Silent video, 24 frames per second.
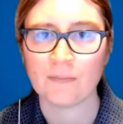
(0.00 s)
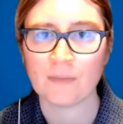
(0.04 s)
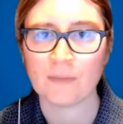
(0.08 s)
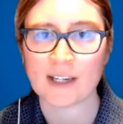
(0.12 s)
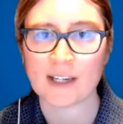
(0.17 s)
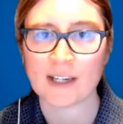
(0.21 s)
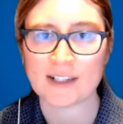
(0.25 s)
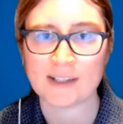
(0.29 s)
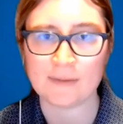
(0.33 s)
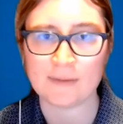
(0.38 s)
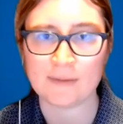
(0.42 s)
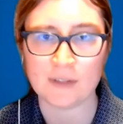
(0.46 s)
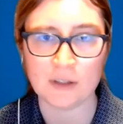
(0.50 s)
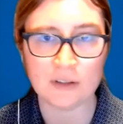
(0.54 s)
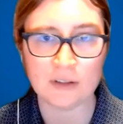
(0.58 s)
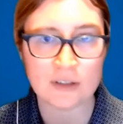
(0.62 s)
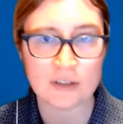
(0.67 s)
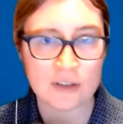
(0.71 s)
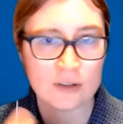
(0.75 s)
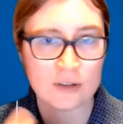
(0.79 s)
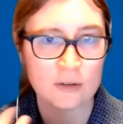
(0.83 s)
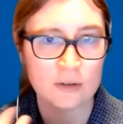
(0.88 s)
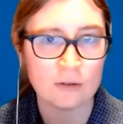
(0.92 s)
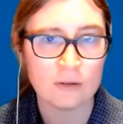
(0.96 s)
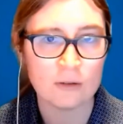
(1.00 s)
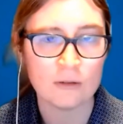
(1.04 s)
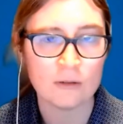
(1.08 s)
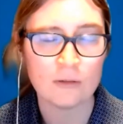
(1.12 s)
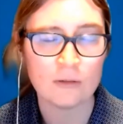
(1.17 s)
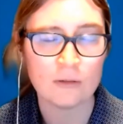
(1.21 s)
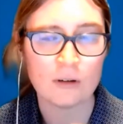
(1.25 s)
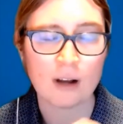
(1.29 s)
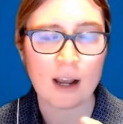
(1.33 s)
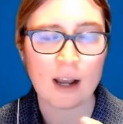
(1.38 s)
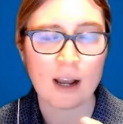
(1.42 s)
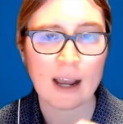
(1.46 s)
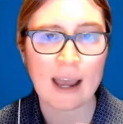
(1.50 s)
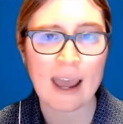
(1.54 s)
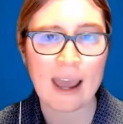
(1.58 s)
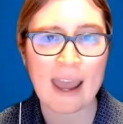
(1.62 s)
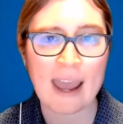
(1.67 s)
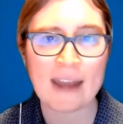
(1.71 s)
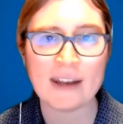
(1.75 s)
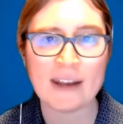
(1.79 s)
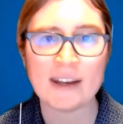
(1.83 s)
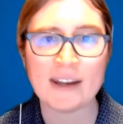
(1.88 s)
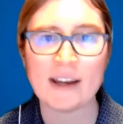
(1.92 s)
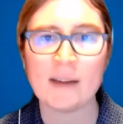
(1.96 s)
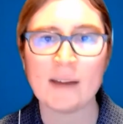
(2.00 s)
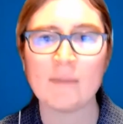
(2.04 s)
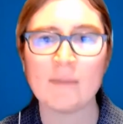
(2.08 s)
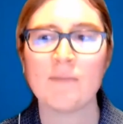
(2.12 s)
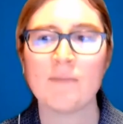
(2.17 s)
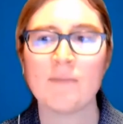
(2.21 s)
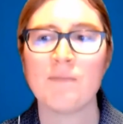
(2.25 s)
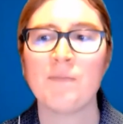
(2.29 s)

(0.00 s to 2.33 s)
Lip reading: Because if you do end up